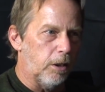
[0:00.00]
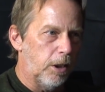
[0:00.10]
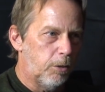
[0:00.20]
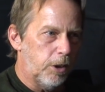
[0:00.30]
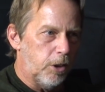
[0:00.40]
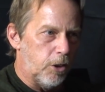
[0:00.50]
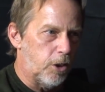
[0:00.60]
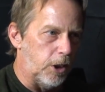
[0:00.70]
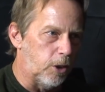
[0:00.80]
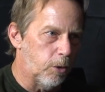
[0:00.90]
he wouldn't just
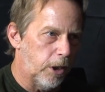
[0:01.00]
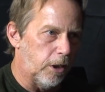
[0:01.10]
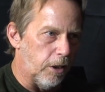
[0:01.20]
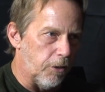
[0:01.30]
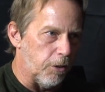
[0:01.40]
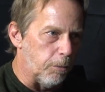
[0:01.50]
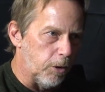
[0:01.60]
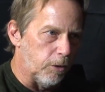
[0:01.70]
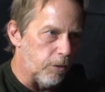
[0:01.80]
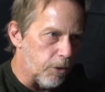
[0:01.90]
see Twitter as a
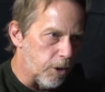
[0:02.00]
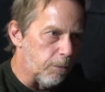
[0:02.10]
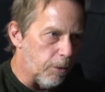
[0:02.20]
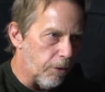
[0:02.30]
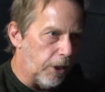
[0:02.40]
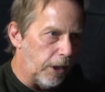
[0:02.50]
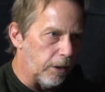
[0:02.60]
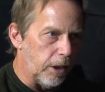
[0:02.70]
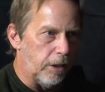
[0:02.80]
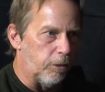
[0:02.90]
beautiful, simple
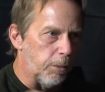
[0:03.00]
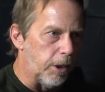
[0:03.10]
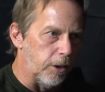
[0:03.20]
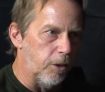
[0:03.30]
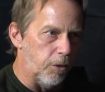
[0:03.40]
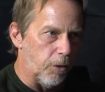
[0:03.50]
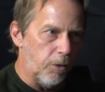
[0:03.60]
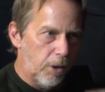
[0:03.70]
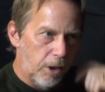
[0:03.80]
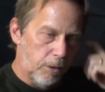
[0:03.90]
thing that everybody
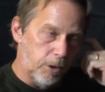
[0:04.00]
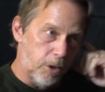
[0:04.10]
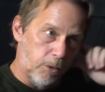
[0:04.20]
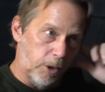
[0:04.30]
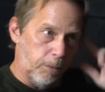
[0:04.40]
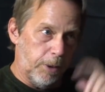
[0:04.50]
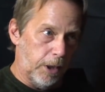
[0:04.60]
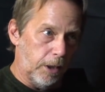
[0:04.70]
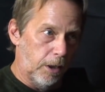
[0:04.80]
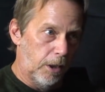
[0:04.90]
uses, which is really
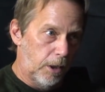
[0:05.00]
big.